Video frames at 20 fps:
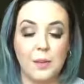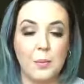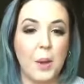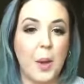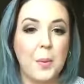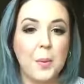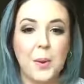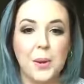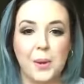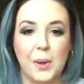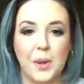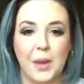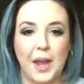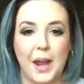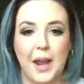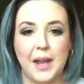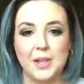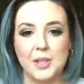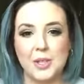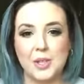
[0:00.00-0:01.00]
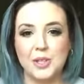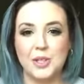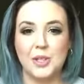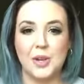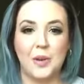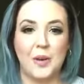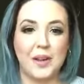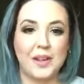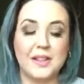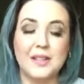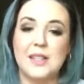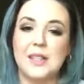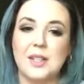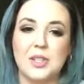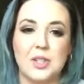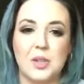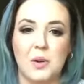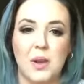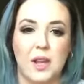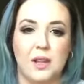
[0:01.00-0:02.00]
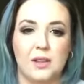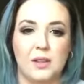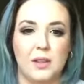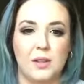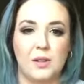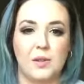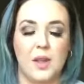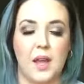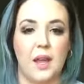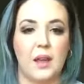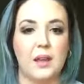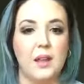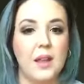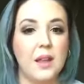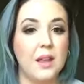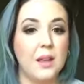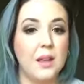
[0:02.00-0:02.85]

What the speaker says: Pop on a lash. You know, I can teach you how to do that.